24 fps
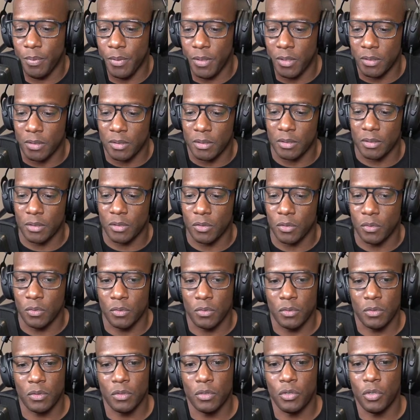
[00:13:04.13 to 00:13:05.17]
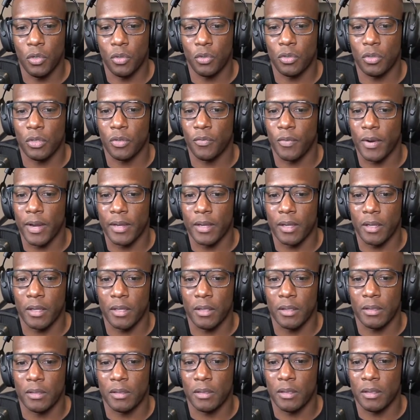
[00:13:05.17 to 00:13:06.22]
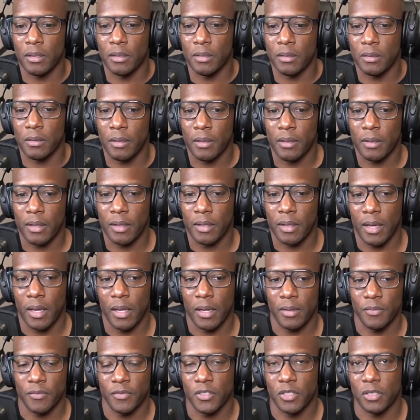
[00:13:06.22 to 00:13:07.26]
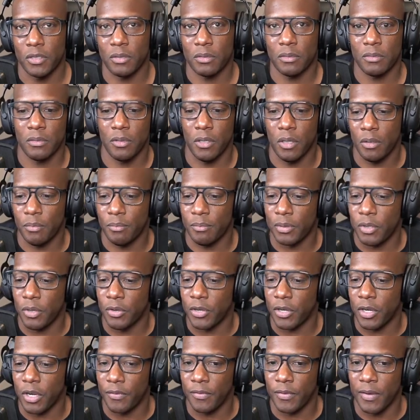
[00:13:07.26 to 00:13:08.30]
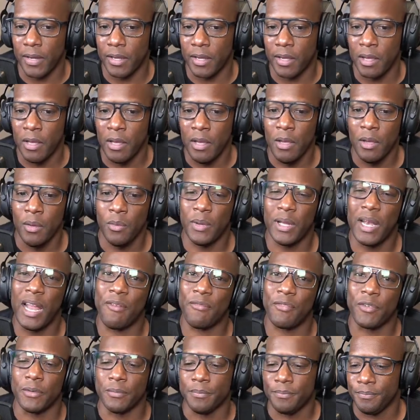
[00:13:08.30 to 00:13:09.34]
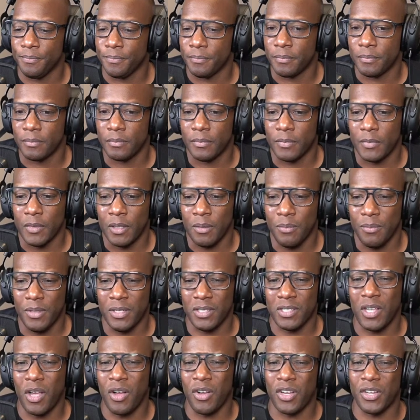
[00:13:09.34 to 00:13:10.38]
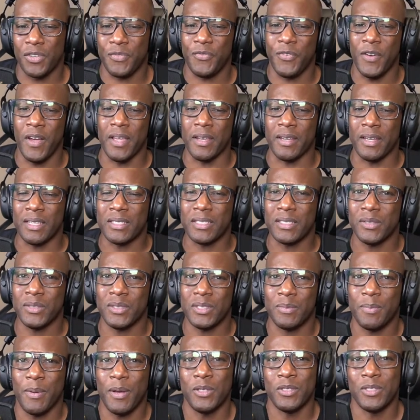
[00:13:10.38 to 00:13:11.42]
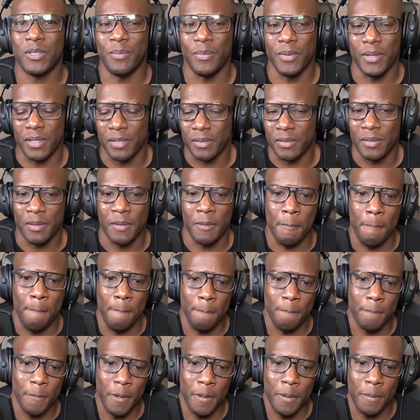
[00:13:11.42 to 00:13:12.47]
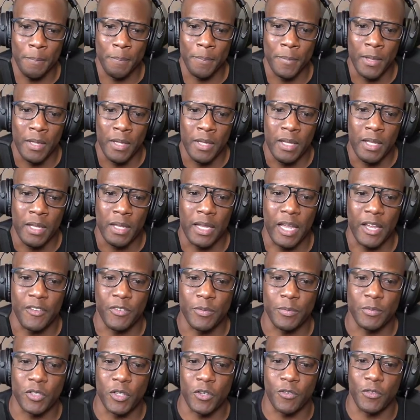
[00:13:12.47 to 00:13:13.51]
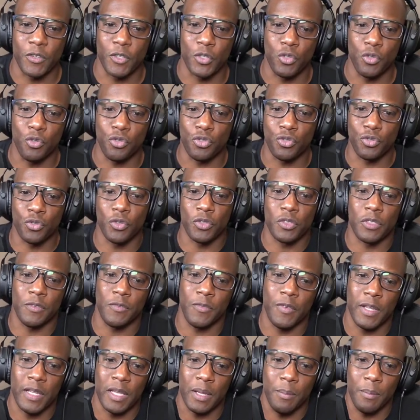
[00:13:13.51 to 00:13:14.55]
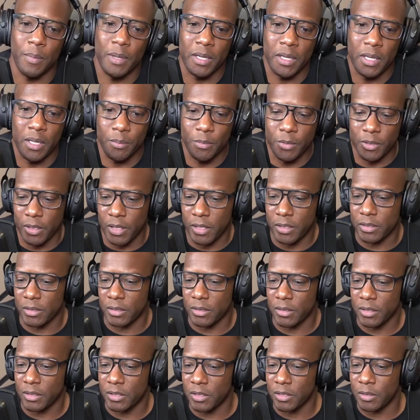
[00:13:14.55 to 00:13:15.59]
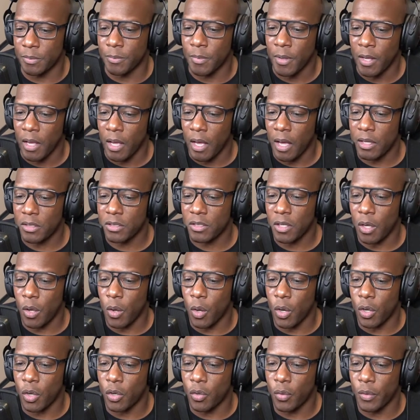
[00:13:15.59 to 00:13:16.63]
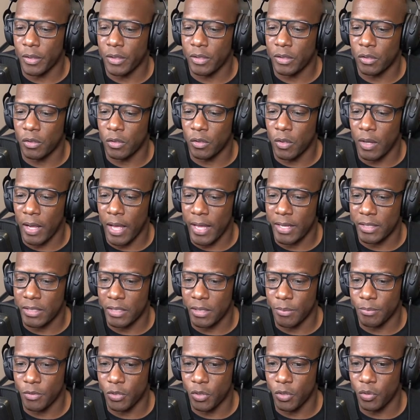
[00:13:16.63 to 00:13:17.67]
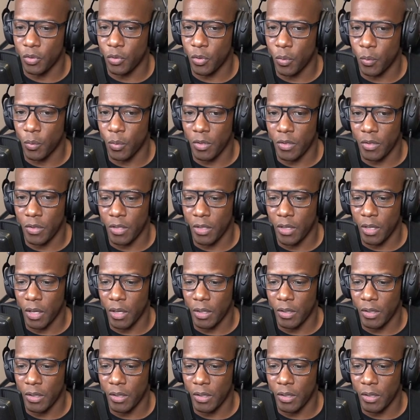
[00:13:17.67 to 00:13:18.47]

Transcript: piece to totally wrecking it and then kind of just, you know, blowing it off like whatever. But it's all good fun. That's what it's supposed to be. Life observing neutral development emulation system. I saw a quick little hat tip too during one of the,